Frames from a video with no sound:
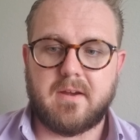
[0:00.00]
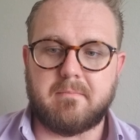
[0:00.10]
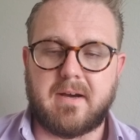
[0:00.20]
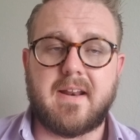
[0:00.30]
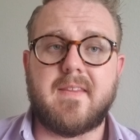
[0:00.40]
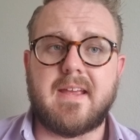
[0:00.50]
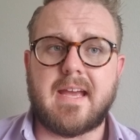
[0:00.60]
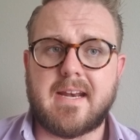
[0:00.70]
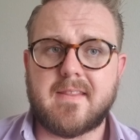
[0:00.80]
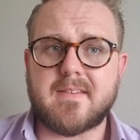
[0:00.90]
But at the
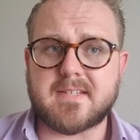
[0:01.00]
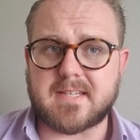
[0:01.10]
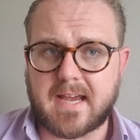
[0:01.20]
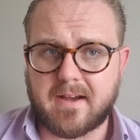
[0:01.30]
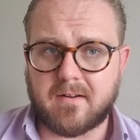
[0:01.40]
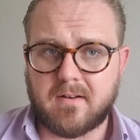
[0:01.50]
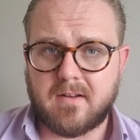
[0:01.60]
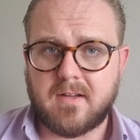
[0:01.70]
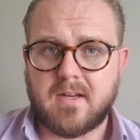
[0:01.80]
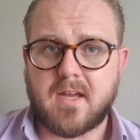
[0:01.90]
end of the sale,
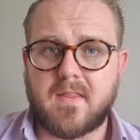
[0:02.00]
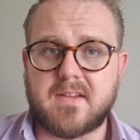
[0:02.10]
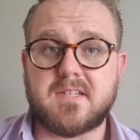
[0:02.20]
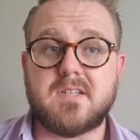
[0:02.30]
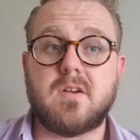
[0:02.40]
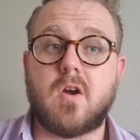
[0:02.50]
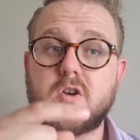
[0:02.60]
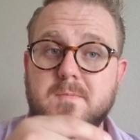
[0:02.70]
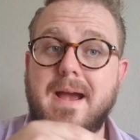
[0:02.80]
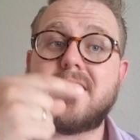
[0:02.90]

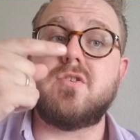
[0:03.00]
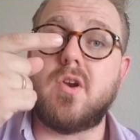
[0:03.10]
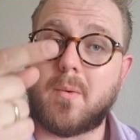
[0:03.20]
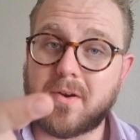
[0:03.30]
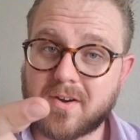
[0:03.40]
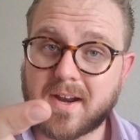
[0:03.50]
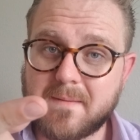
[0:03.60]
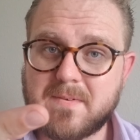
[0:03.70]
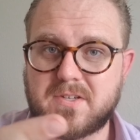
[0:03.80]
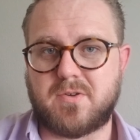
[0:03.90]
goes back to knowing your
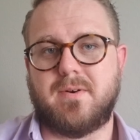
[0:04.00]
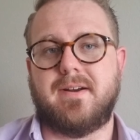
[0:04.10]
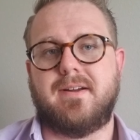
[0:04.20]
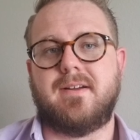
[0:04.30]
inventory.